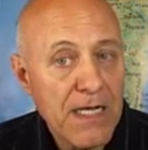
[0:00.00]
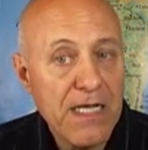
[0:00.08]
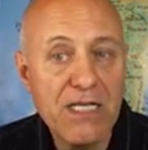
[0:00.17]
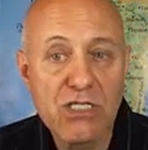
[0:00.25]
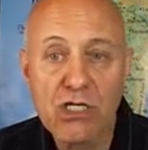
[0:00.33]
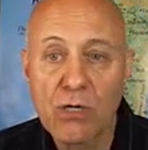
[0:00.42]

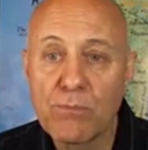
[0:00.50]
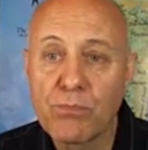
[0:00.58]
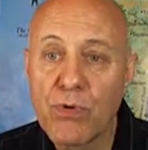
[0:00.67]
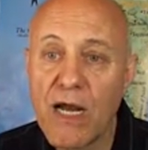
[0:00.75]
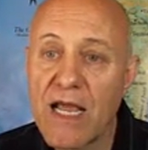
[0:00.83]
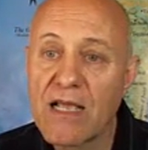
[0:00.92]
He shall
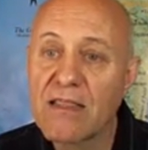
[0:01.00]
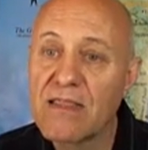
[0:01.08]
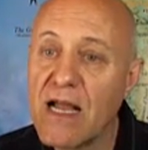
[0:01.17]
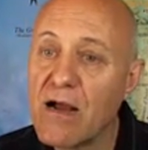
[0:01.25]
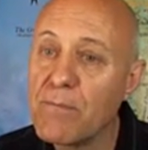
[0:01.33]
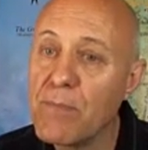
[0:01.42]
break
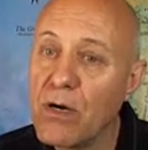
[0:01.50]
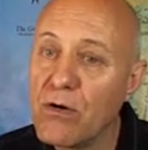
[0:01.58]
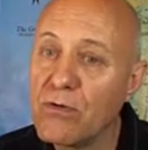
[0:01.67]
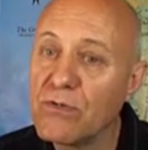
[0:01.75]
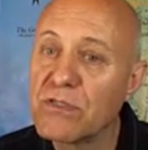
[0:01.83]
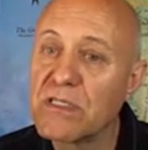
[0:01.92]
their
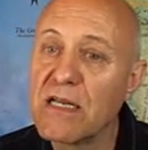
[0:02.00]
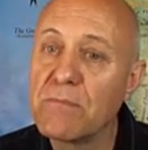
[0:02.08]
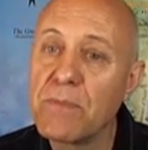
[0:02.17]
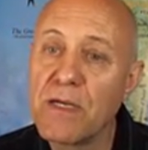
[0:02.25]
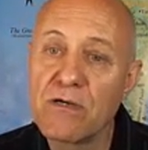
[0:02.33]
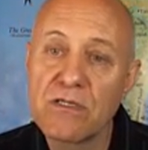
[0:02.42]
bones
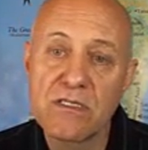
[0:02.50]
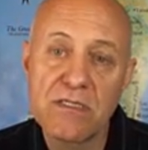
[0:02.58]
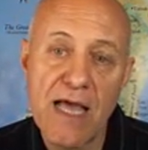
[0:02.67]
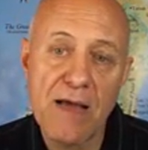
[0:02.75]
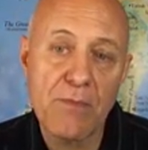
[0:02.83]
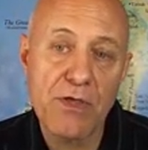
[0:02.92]
and pierce
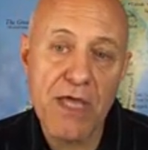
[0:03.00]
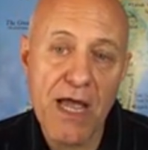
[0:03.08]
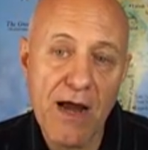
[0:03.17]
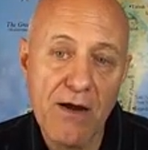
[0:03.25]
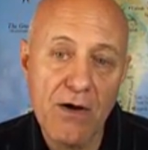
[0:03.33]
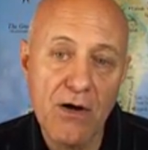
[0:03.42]
them with
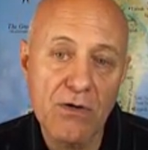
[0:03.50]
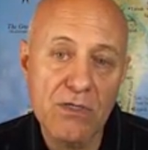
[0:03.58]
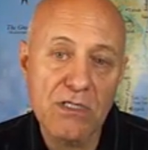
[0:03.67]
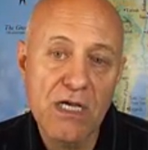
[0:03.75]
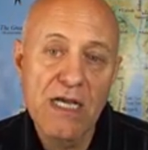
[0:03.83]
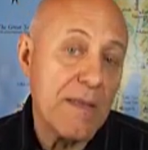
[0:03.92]

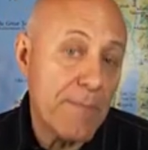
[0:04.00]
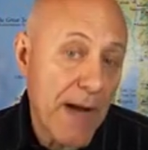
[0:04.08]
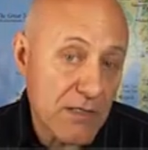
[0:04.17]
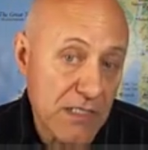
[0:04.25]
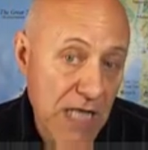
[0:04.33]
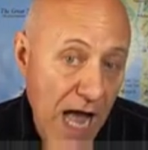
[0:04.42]
arrows. He
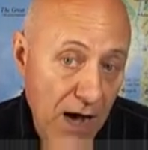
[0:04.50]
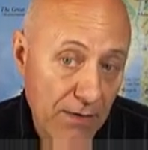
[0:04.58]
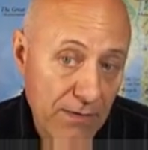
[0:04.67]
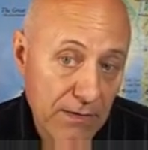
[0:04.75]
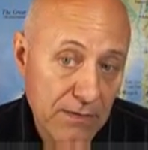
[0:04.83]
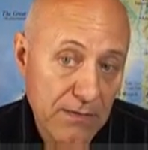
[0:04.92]
bows
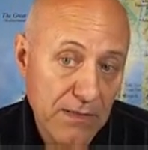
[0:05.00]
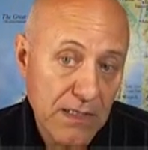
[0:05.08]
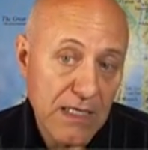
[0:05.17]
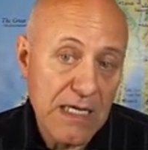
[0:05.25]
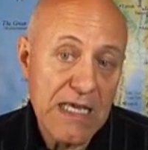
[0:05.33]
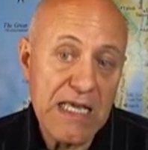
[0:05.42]
down.
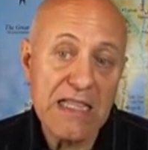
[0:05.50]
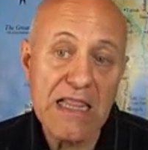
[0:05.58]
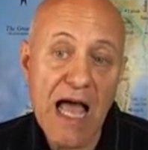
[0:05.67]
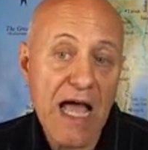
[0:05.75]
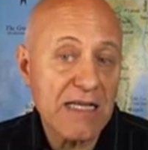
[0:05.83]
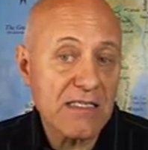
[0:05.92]
He
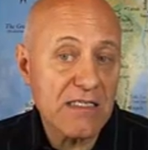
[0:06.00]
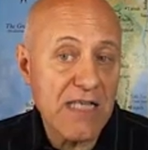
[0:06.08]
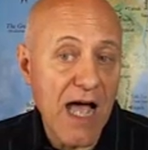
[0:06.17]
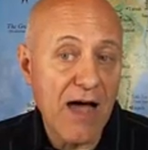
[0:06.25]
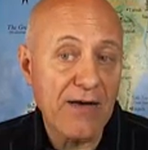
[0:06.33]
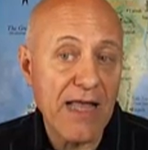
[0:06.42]
lies
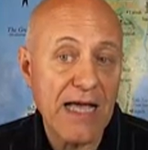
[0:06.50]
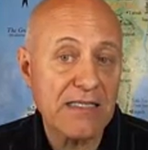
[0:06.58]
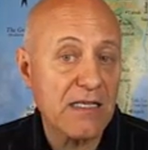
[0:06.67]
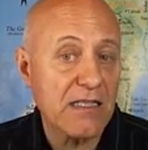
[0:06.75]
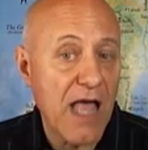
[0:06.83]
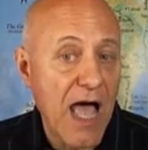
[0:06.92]
down
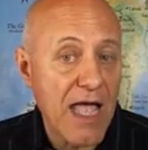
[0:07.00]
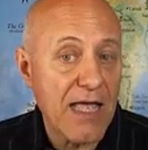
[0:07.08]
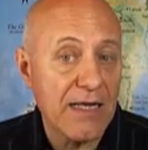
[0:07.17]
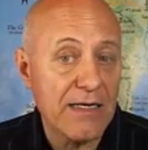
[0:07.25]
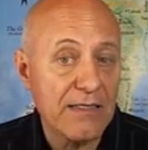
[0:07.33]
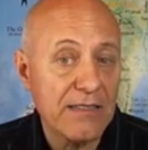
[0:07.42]
as a
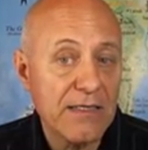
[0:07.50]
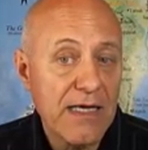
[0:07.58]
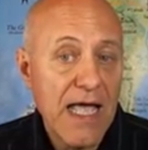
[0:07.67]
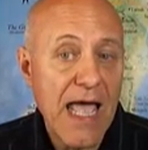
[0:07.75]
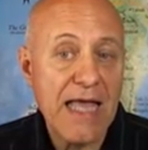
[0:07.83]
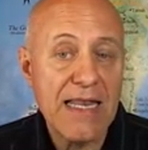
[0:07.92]
lion,
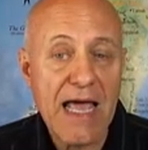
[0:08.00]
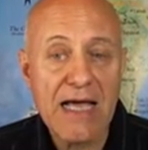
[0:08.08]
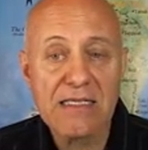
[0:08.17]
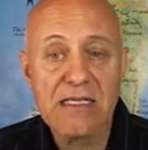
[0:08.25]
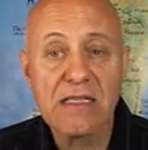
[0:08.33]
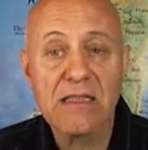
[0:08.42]
and
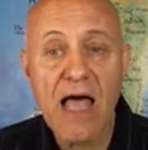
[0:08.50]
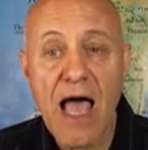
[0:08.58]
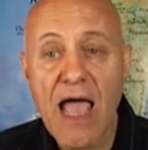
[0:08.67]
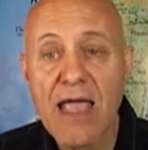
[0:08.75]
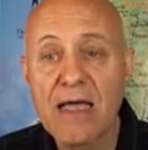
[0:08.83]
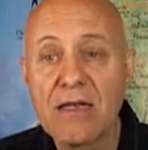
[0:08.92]
as a
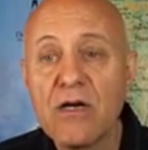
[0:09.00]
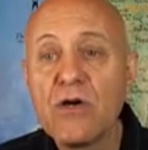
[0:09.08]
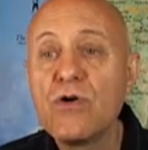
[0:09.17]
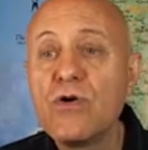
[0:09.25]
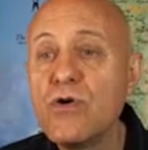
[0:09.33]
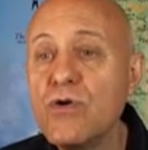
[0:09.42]
lion,
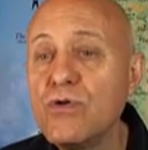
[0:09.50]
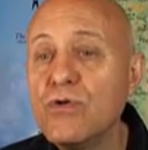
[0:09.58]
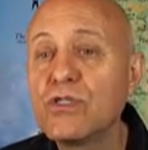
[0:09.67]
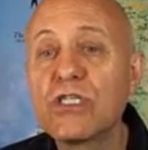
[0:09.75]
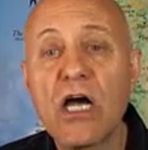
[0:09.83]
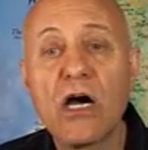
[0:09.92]

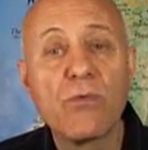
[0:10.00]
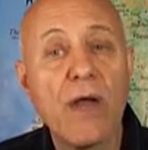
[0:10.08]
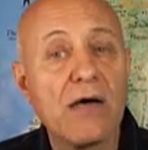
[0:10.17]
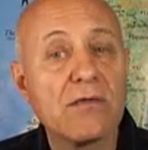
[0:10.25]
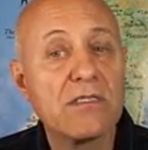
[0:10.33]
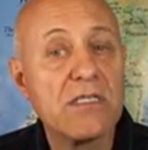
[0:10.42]
who shall
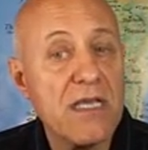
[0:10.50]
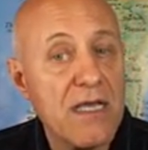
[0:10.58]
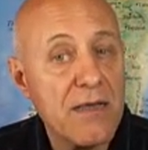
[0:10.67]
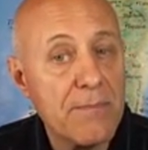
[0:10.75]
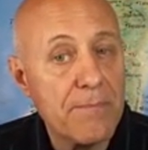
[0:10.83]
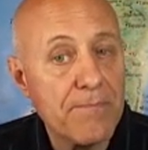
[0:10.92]
rouse
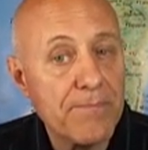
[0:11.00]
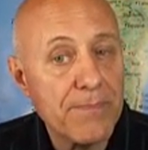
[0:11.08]
him?